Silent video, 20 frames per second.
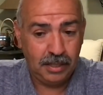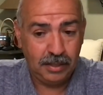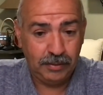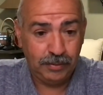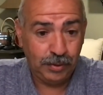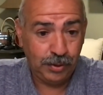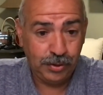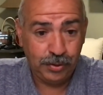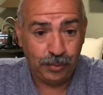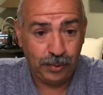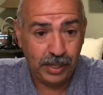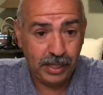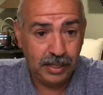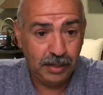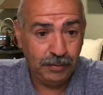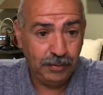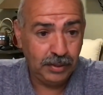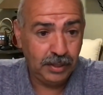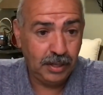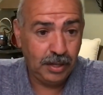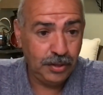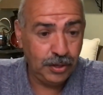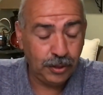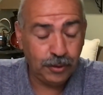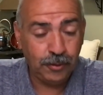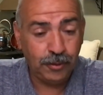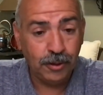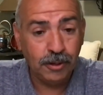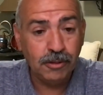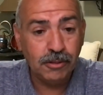for 3 different other
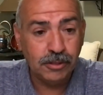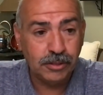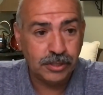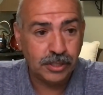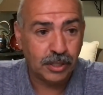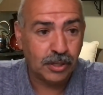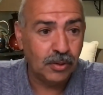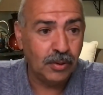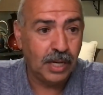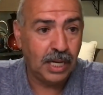crews to go